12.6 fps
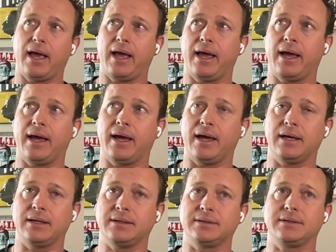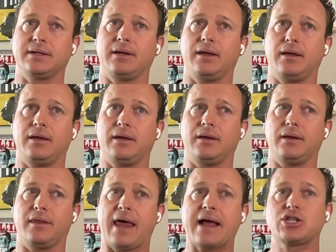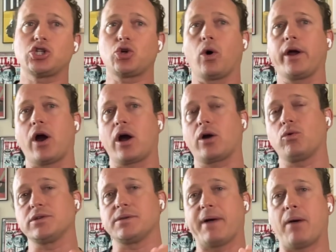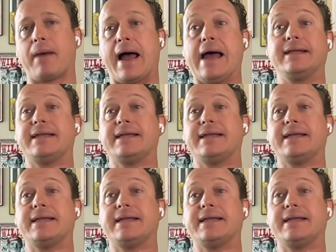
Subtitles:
And that story arc was about my